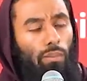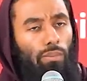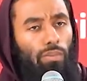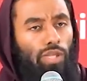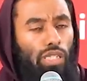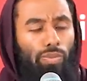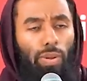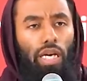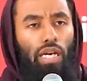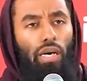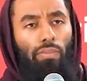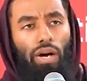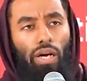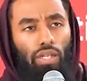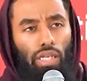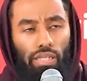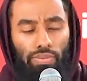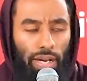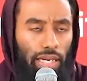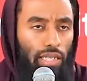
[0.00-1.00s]
speak about
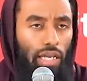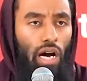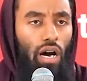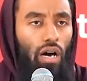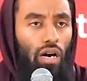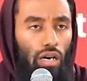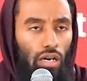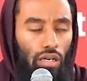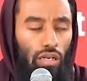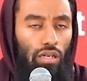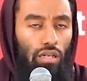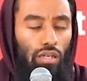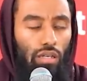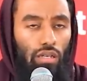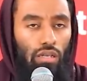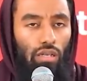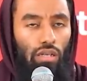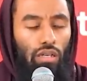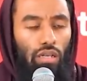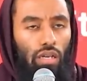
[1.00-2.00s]
this matter.
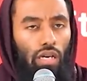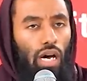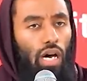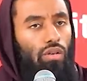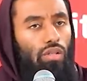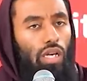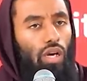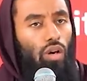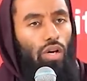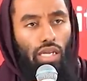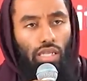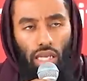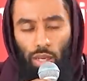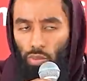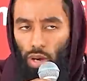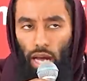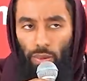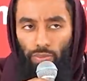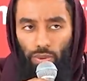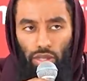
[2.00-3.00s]
I was like, okay, Tayyip,
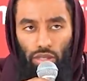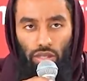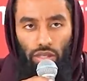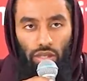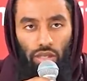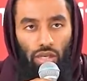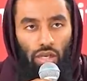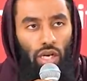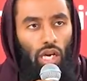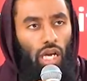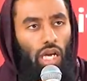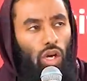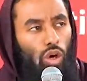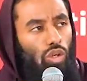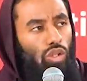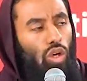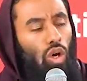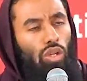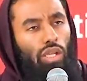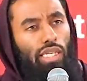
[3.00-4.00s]
what happened? He
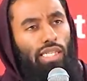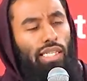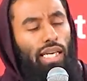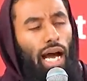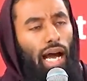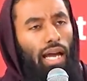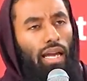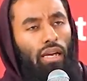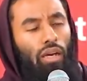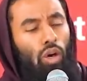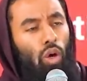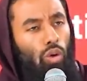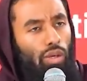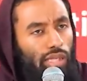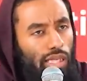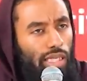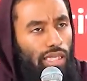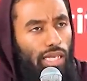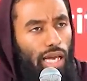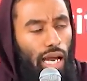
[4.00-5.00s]
goes, oh, this guy. Who
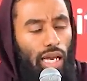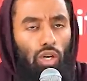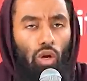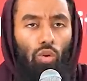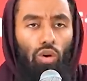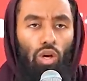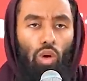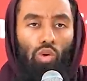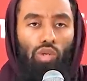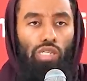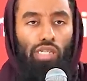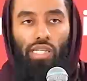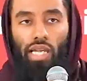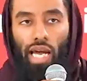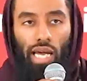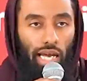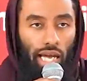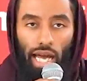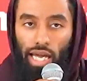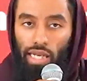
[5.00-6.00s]
is this guy? No one knows who
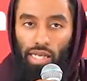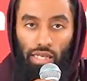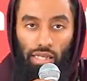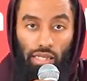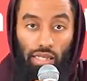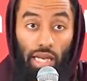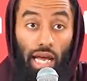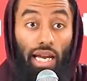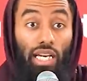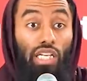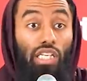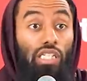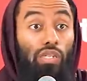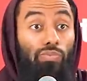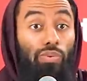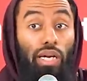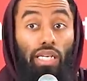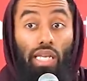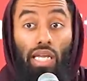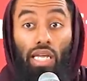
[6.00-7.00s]
this guy is. And he's
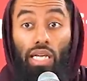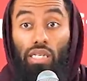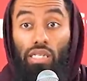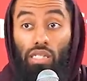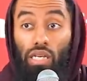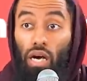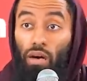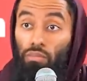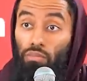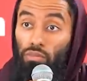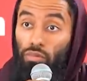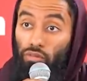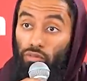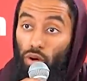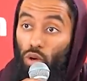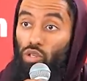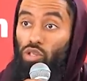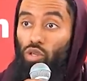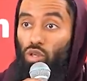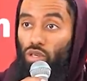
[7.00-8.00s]
spreading some
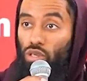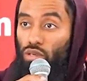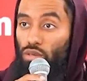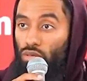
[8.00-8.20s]
falsehood.